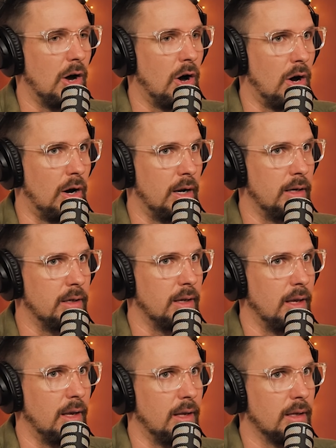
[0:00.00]

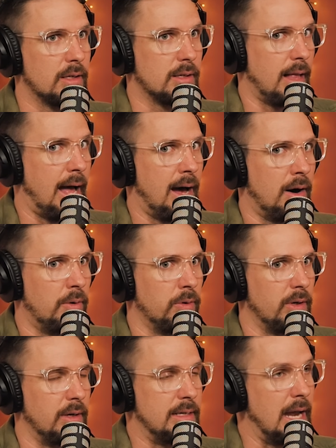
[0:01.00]
on
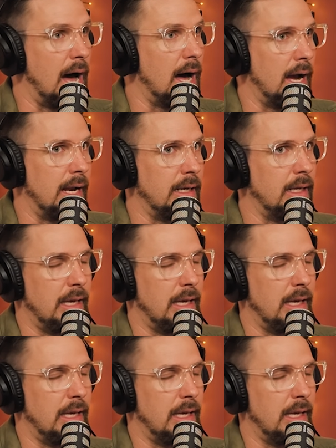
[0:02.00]
cloud 9.